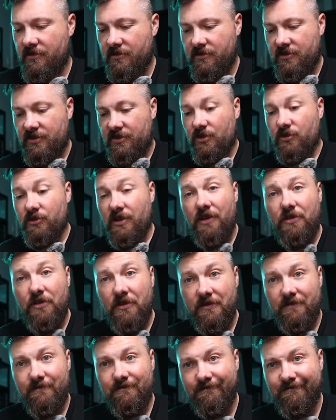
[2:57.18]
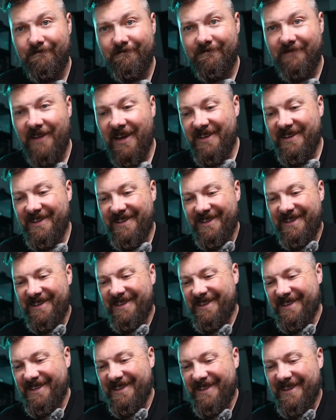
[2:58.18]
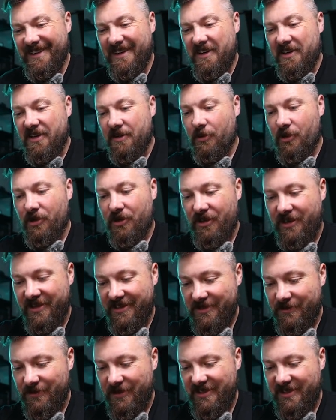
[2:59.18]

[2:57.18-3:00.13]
Still nothing. Come on guys, we